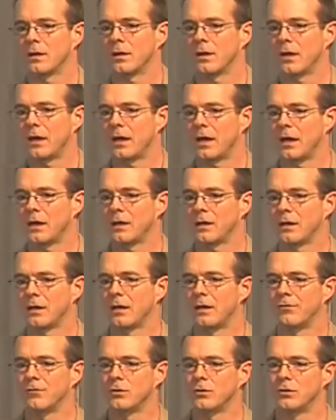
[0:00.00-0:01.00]
And
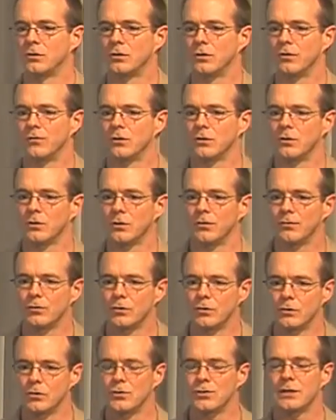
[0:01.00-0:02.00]
if you're
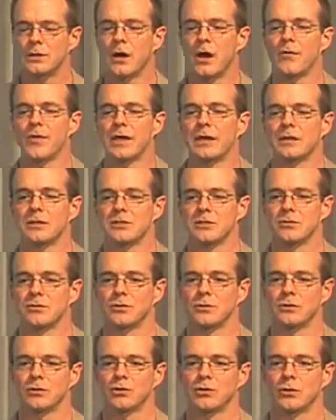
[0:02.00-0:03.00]
using all that insulin
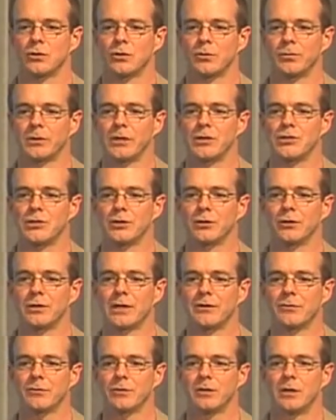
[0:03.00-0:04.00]
to control the blood sugar
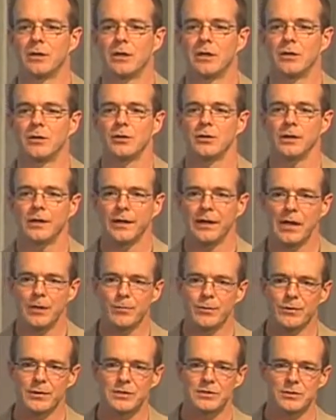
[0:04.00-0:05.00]
level, you're going to end up
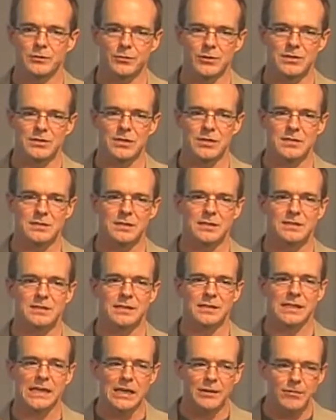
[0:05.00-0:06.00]
with insulin resistance.
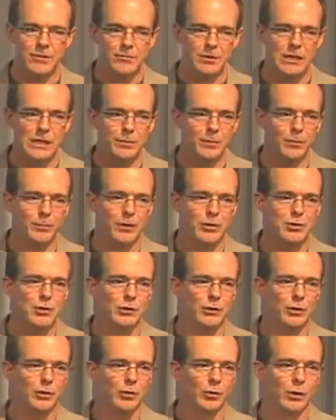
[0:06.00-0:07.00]
And even if you keep your blood
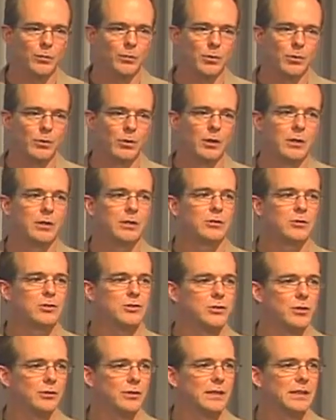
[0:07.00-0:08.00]
sugar normal, you're
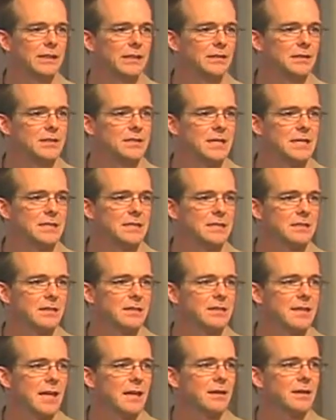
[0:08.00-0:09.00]
still going to get diseases
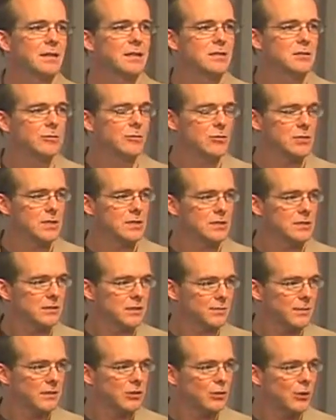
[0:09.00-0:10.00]
because that insulin resistance
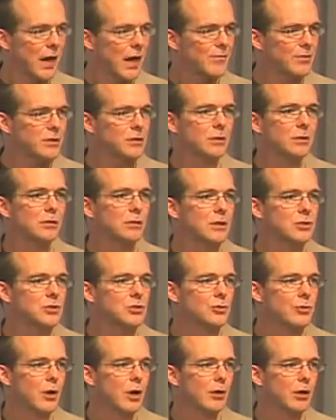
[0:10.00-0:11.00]
can be driving your
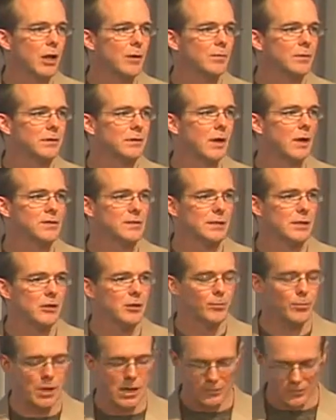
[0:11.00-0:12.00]
cholesterol up and causing
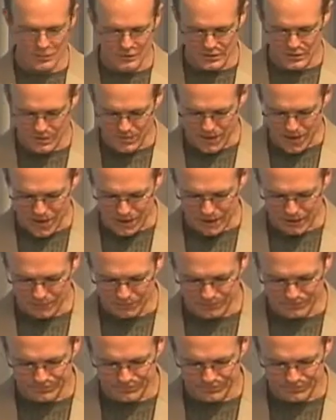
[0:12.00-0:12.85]
other problems in the body.